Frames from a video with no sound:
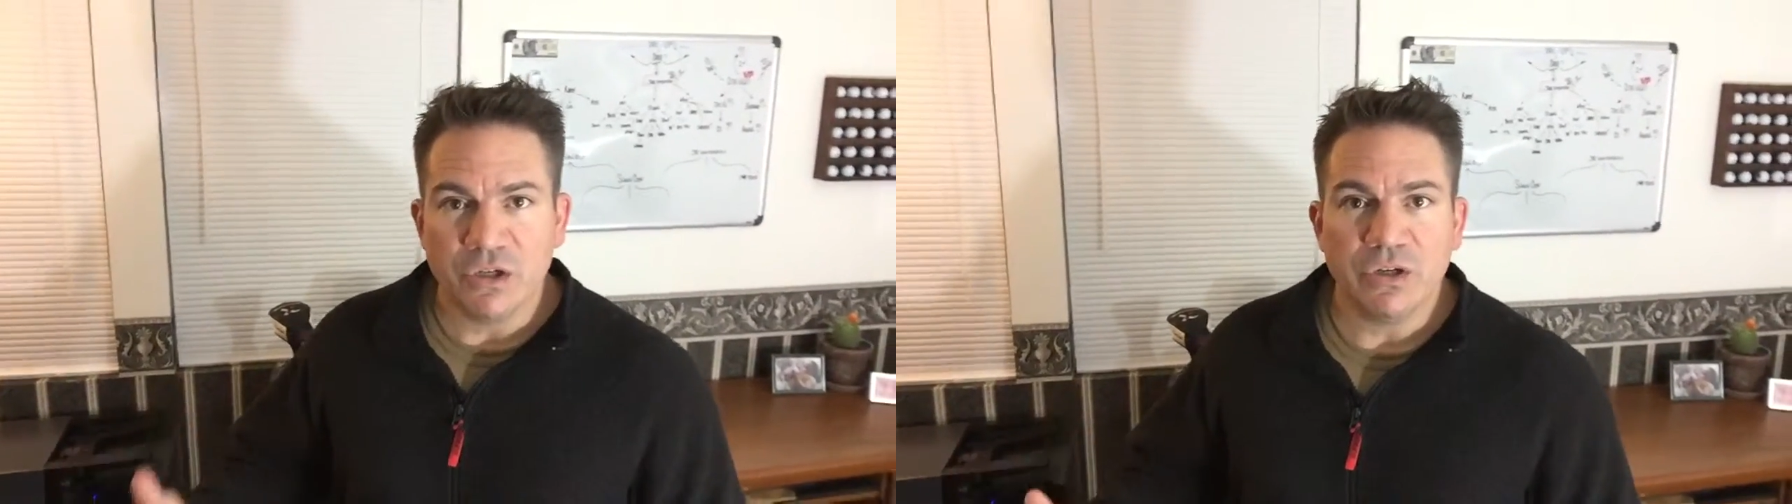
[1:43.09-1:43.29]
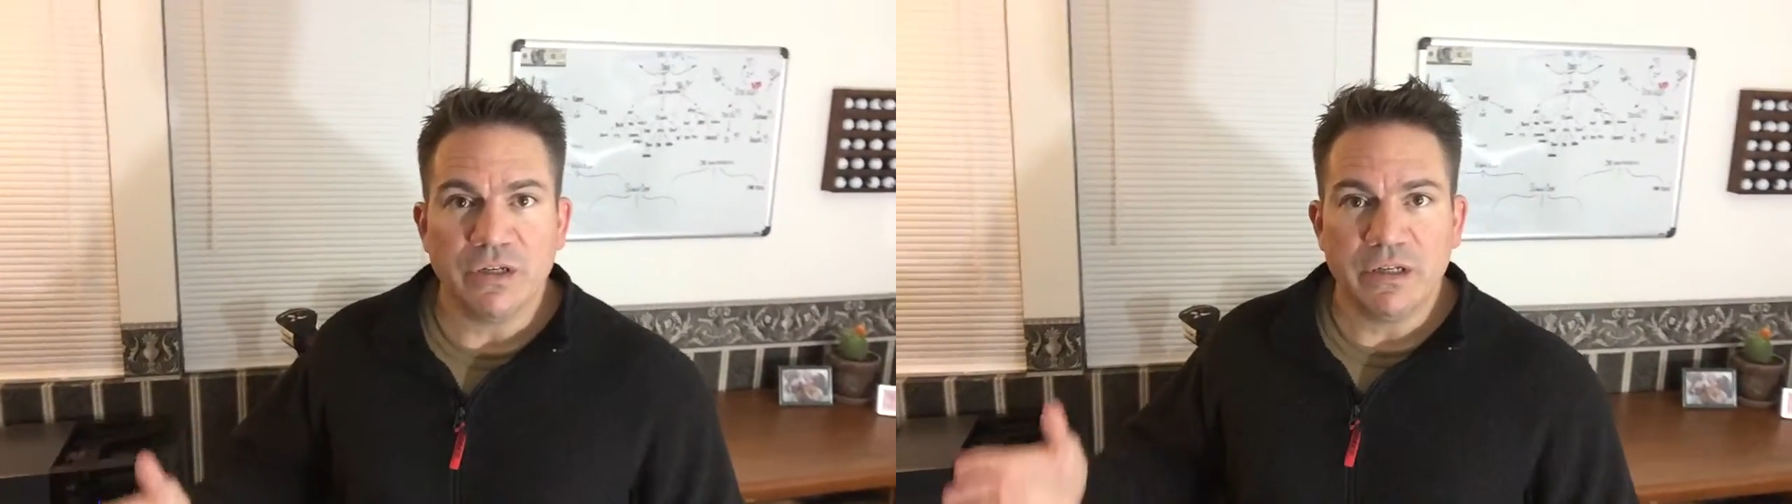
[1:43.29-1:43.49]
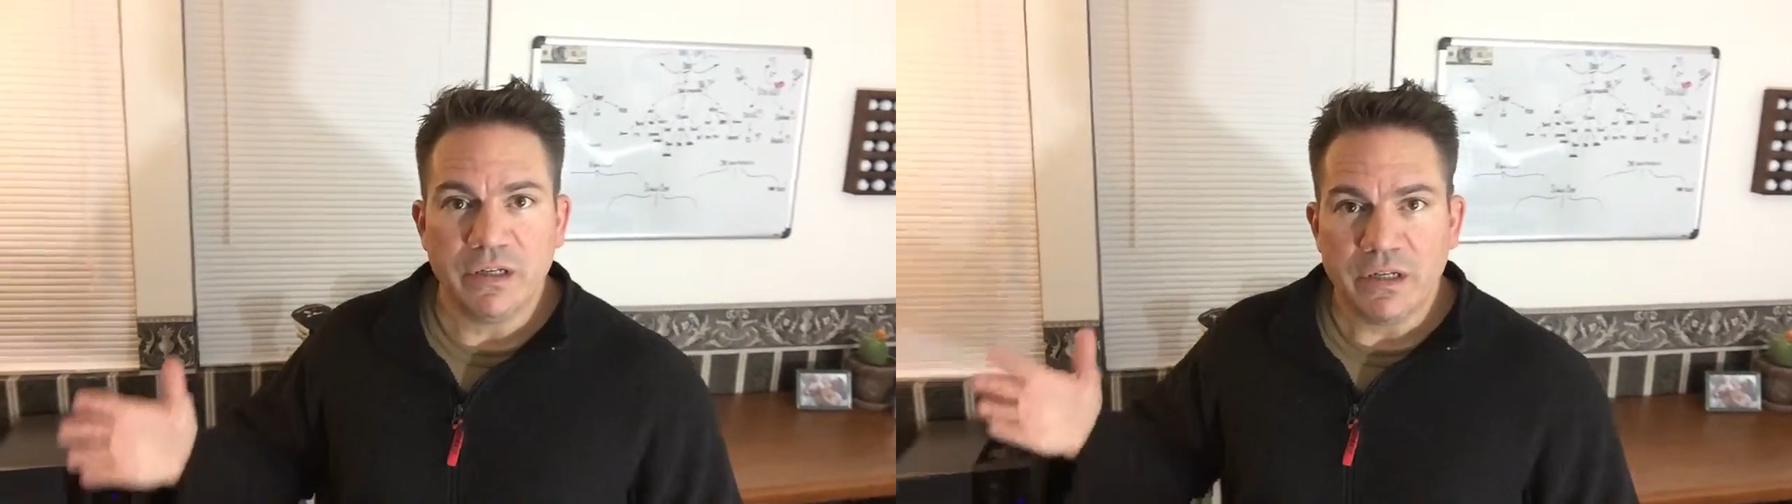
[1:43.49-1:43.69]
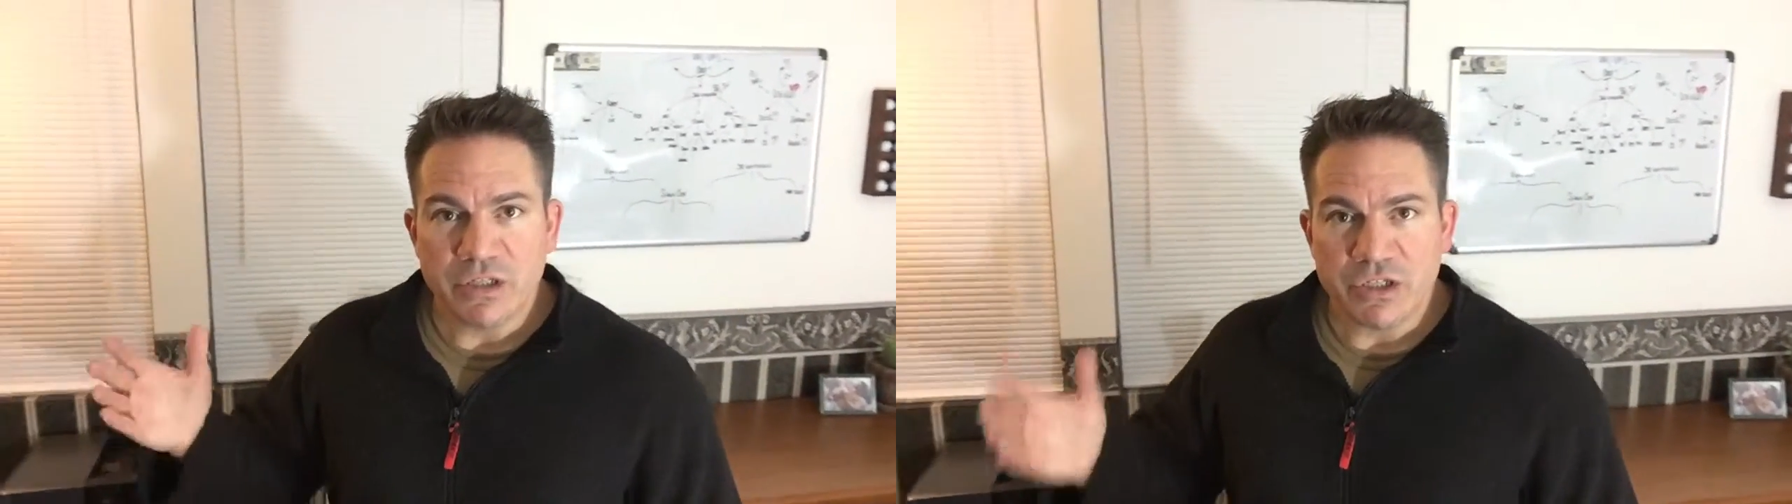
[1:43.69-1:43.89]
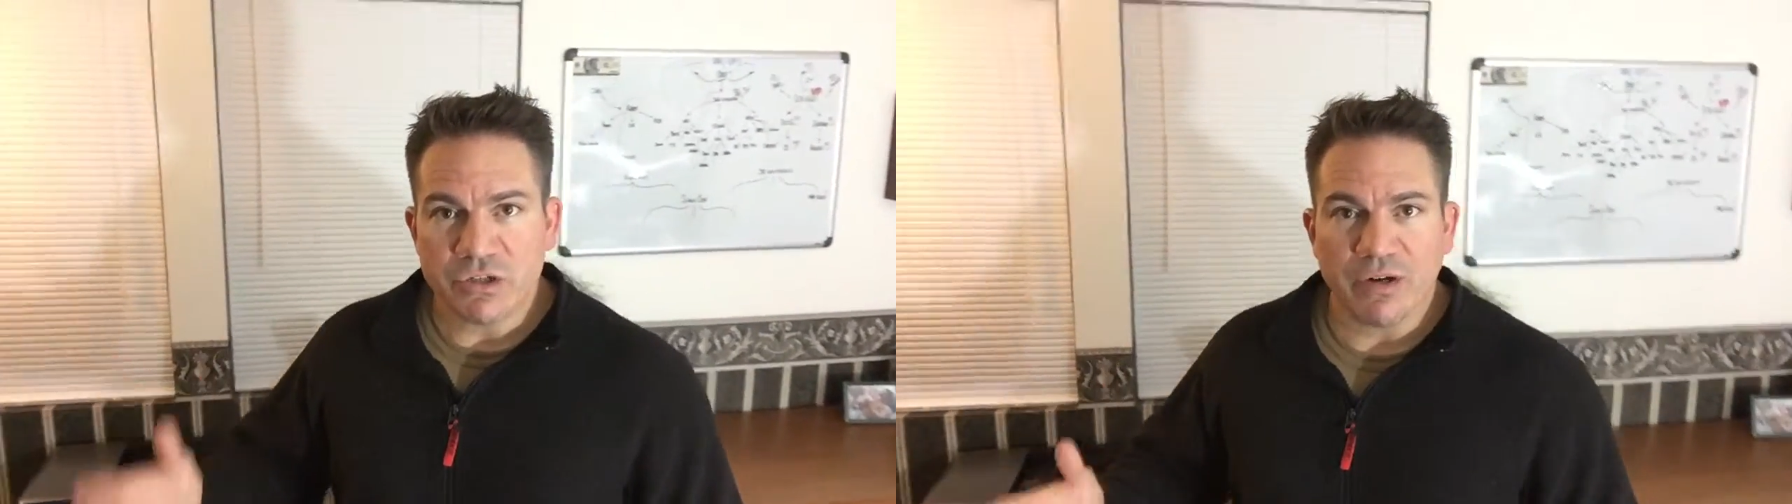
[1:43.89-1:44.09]
good
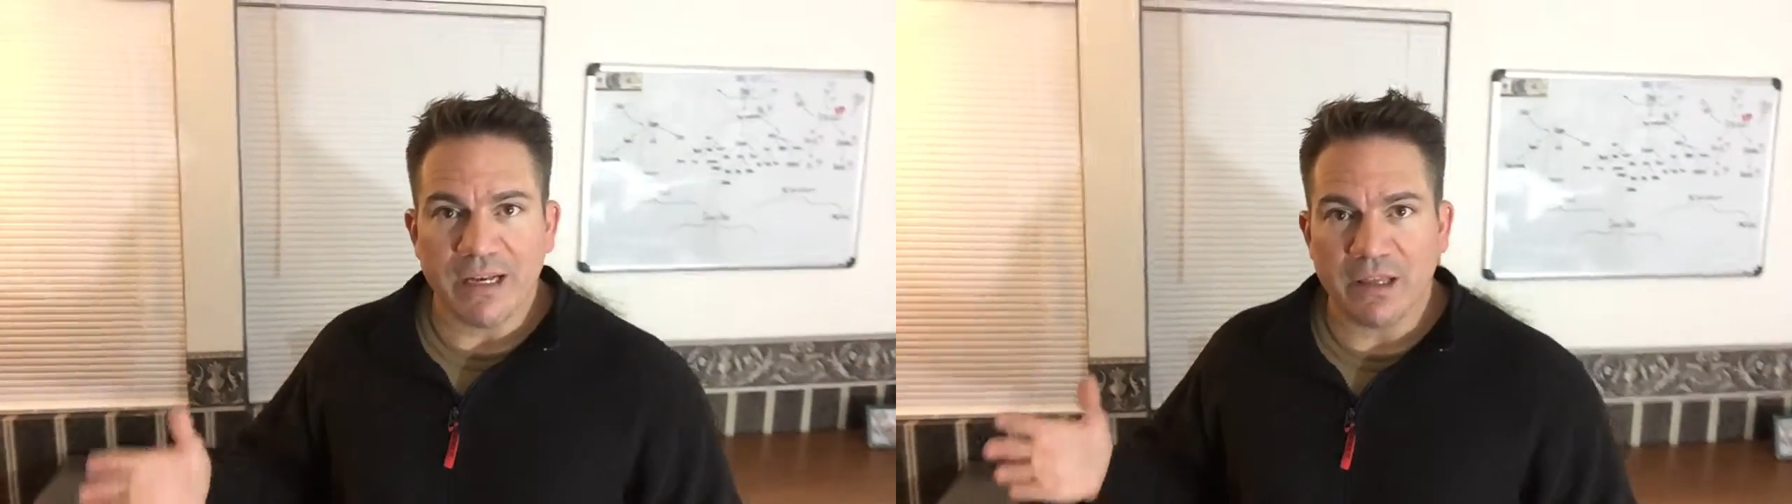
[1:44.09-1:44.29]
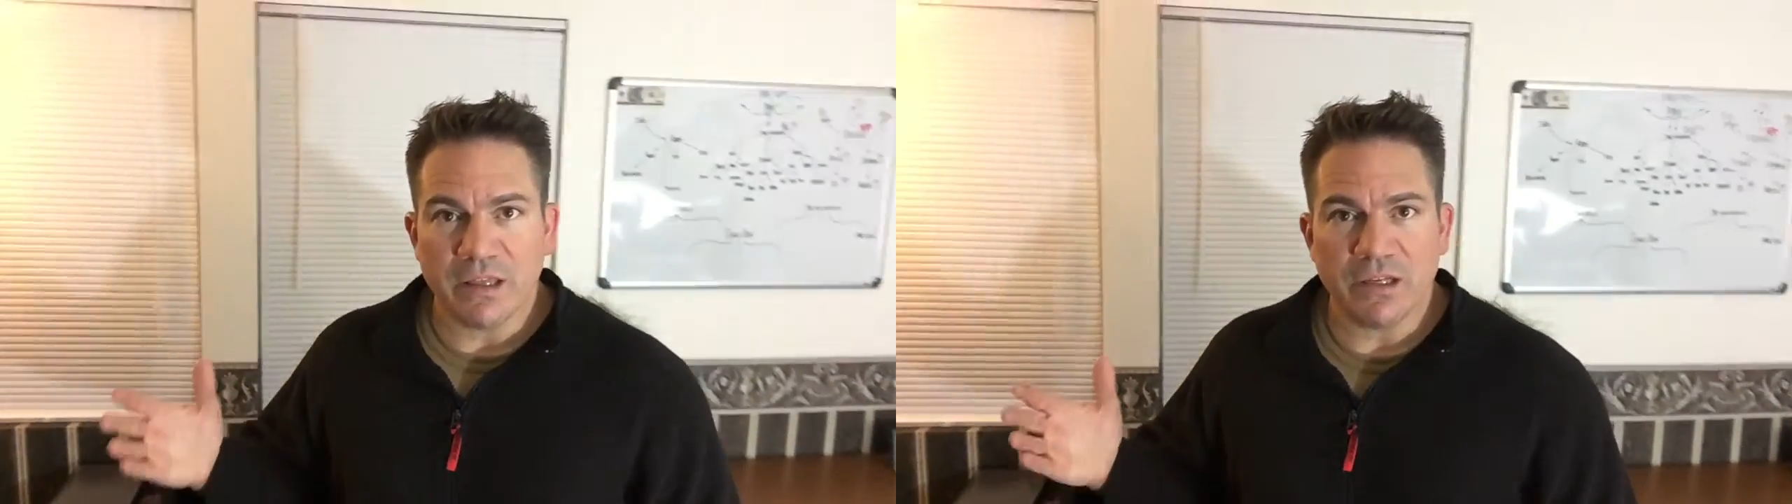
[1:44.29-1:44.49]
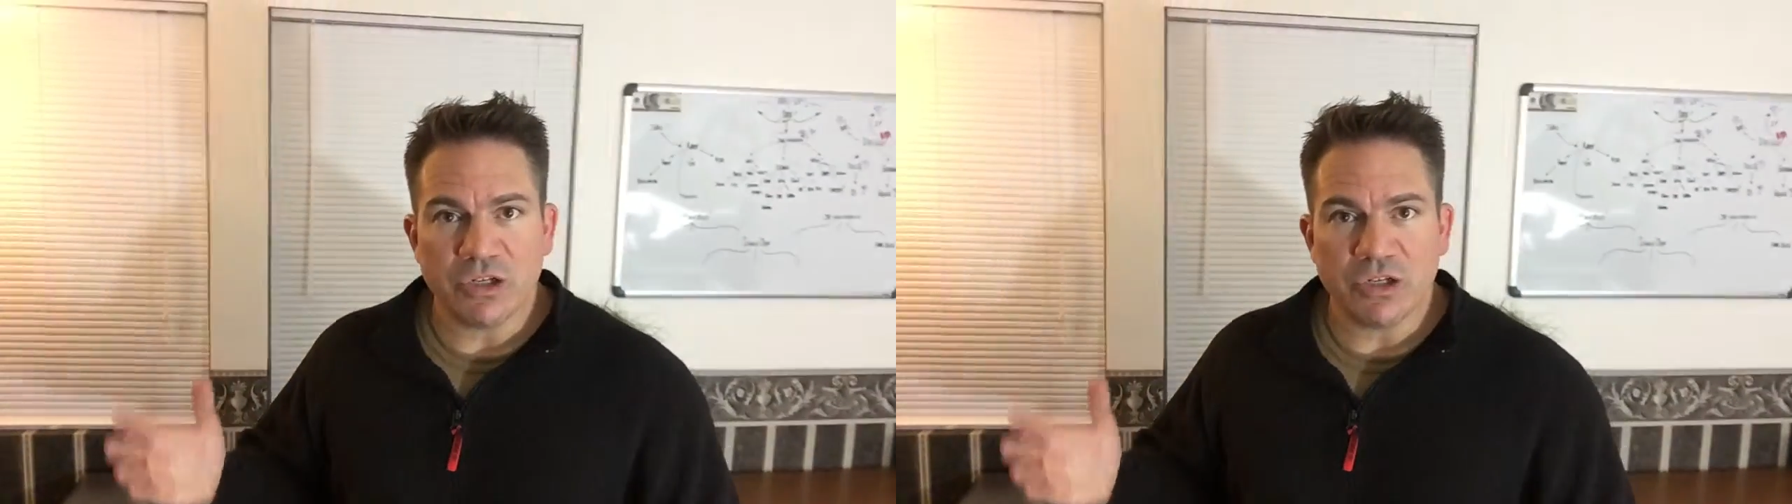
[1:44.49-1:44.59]
strength